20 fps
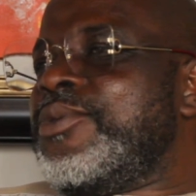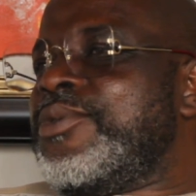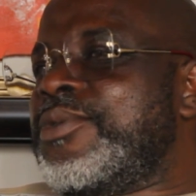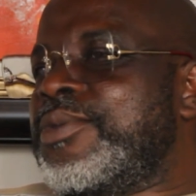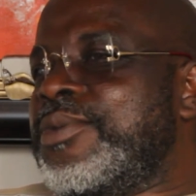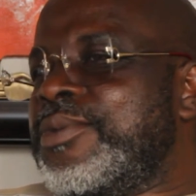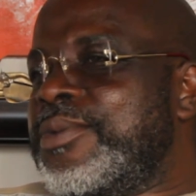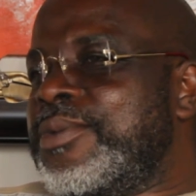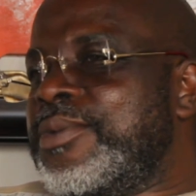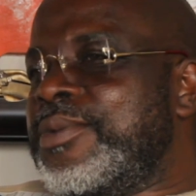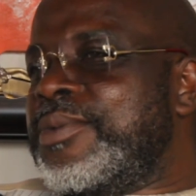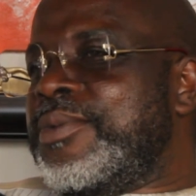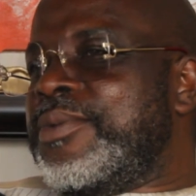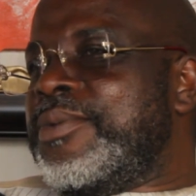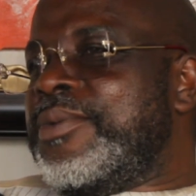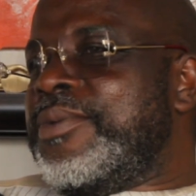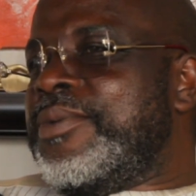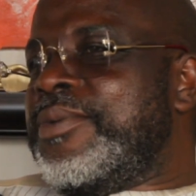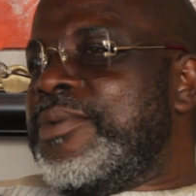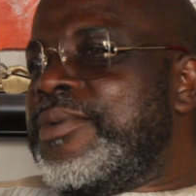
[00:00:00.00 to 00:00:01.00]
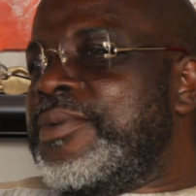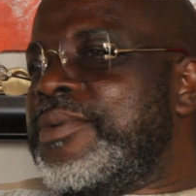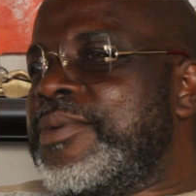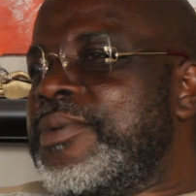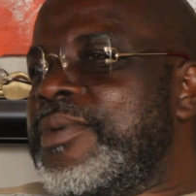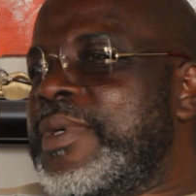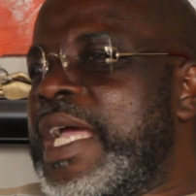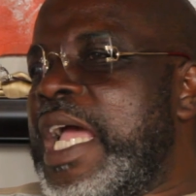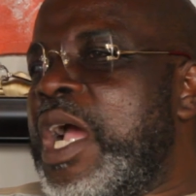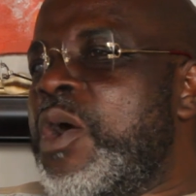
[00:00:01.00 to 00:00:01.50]
to
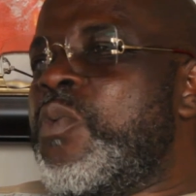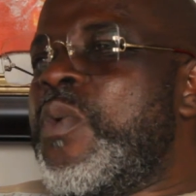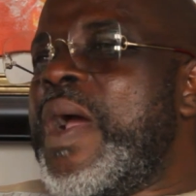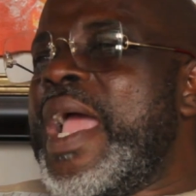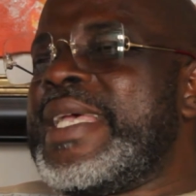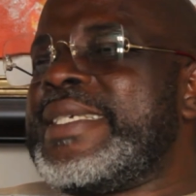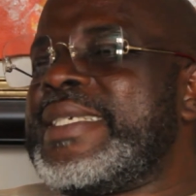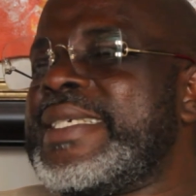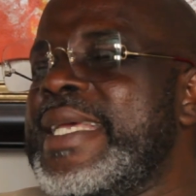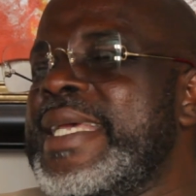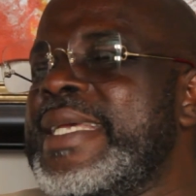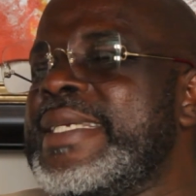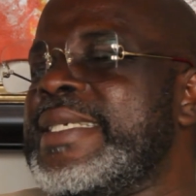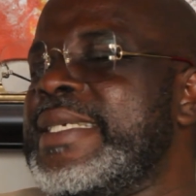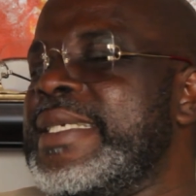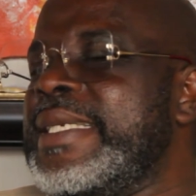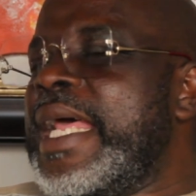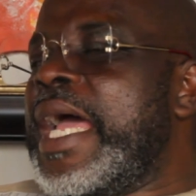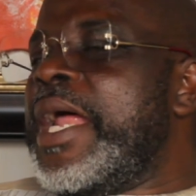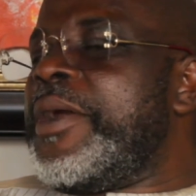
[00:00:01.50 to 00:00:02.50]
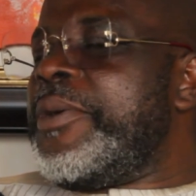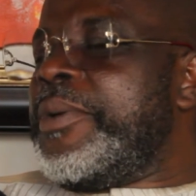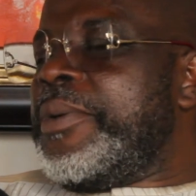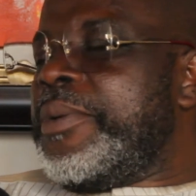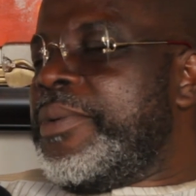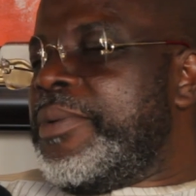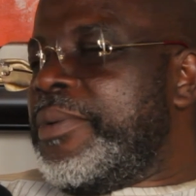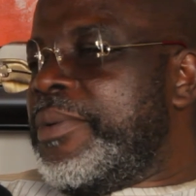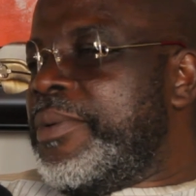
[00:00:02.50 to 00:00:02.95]
a worst case scenario